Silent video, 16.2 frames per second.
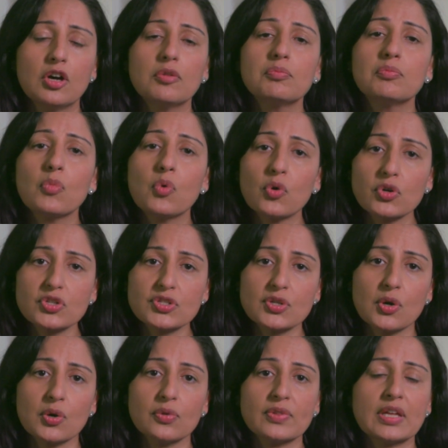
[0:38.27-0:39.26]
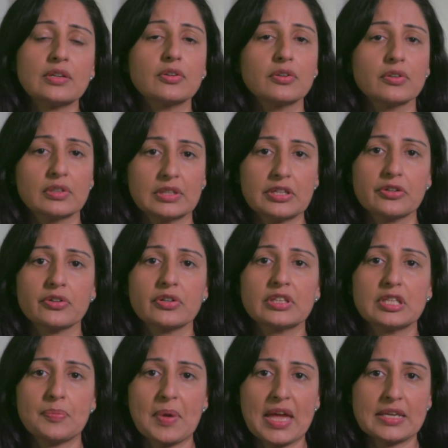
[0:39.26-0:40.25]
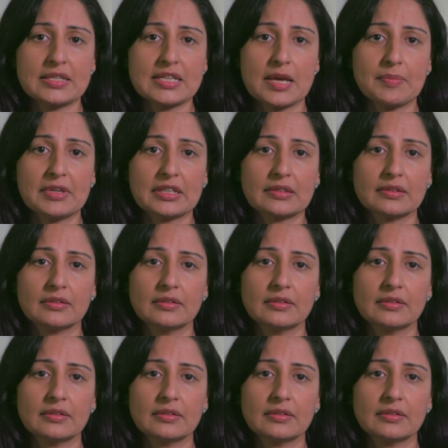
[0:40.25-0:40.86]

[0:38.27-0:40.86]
more so than earlier in the pandemic.